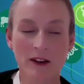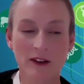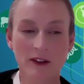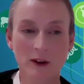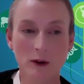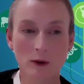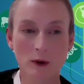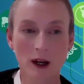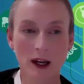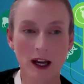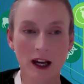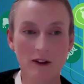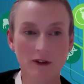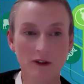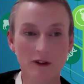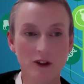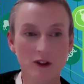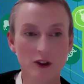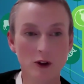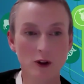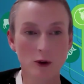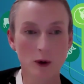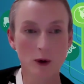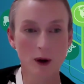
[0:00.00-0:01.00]
So I have
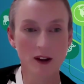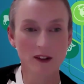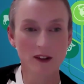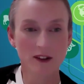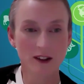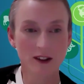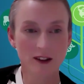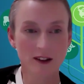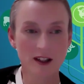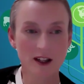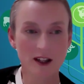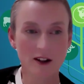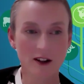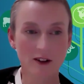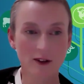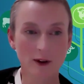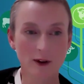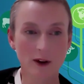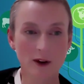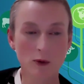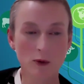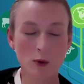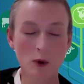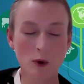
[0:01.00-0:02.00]
two questions here. So
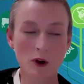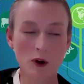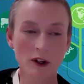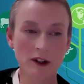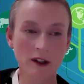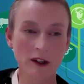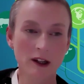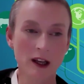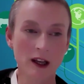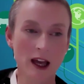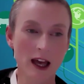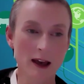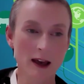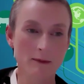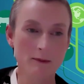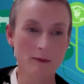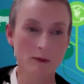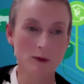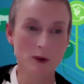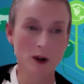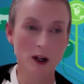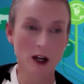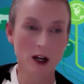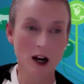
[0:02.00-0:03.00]
I've one
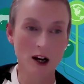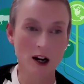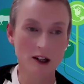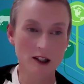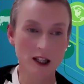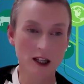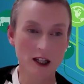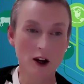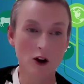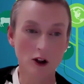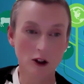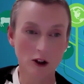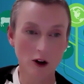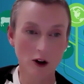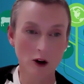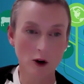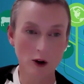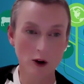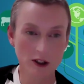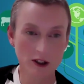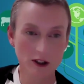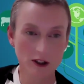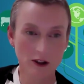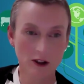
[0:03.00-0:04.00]
regarding
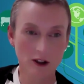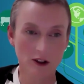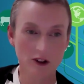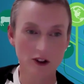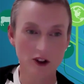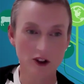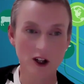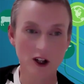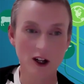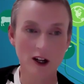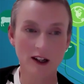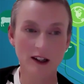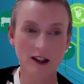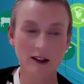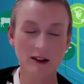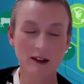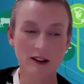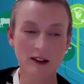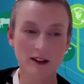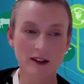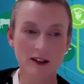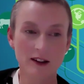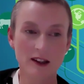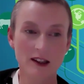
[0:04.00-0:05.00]
horticulture, and it
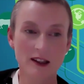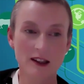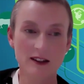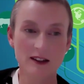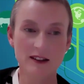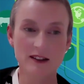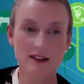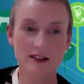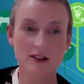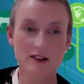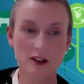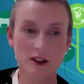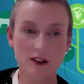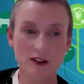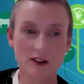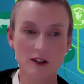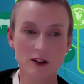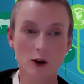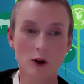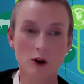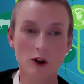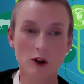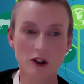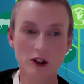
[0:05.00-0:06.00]
is, does
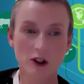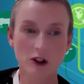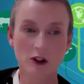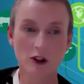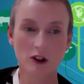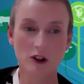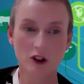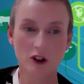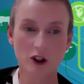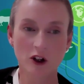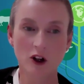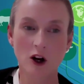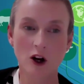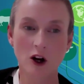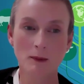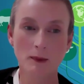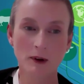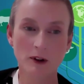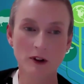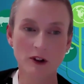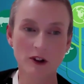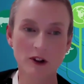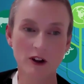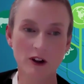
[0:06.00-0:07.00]
horticulture come
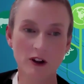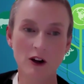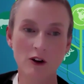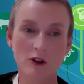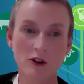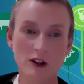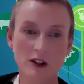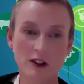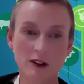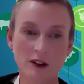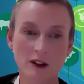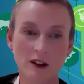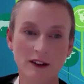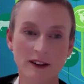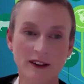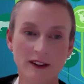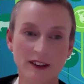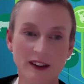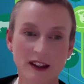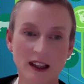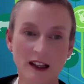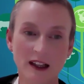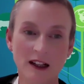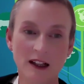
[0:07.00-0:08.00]
under a critical
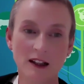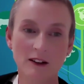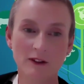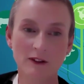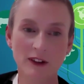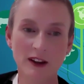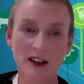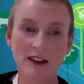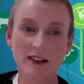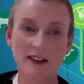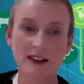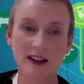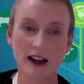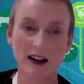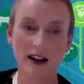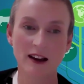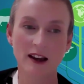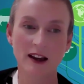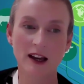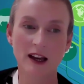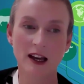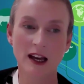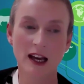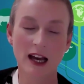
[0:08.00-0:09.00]
skill visa?
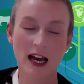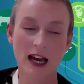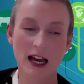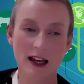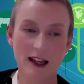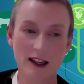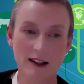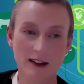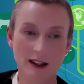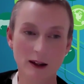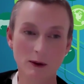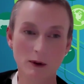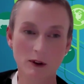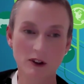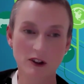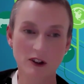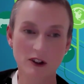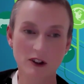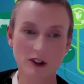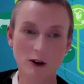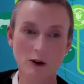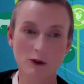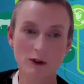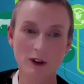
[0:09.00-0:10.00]
And they wanted to
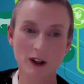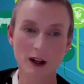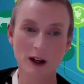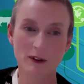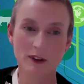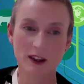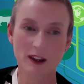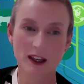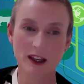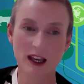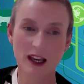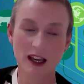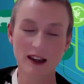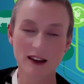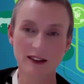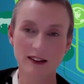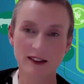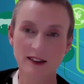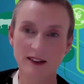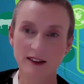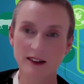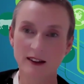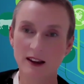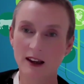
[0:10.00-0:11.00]
know if that was the
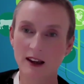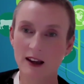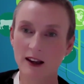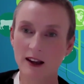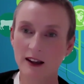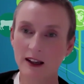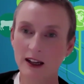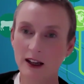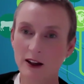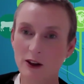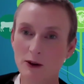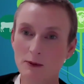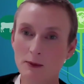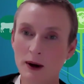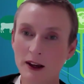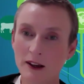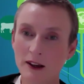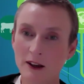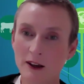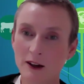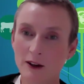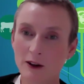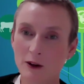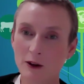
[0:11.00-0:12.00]
case. You might
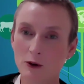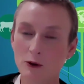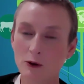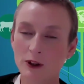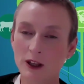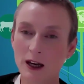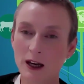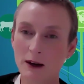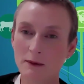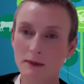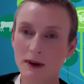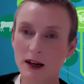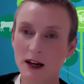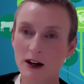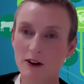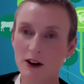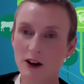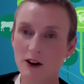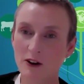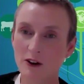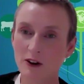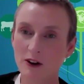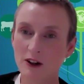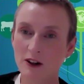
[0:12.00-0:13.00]
know that,
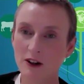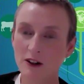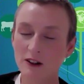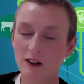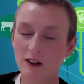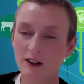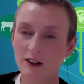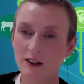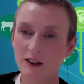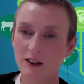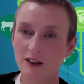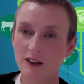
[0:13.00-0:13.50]
Mary, or not.